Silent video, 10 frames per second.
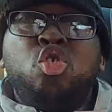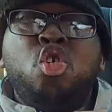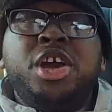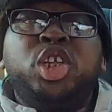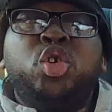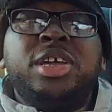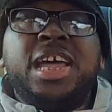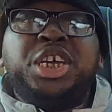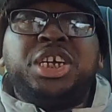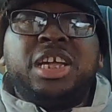Going to a
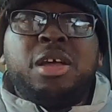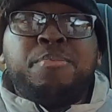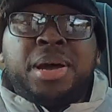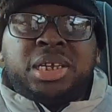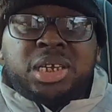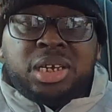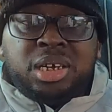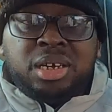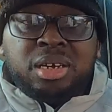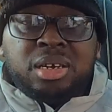Nigerian
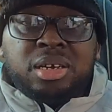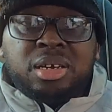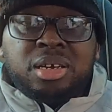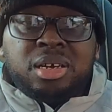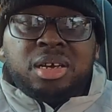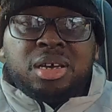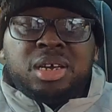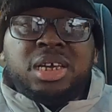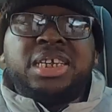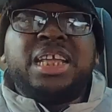embassy
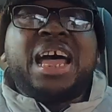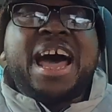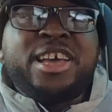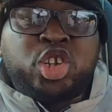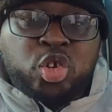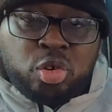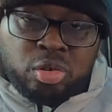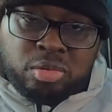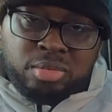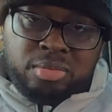is an eyesore.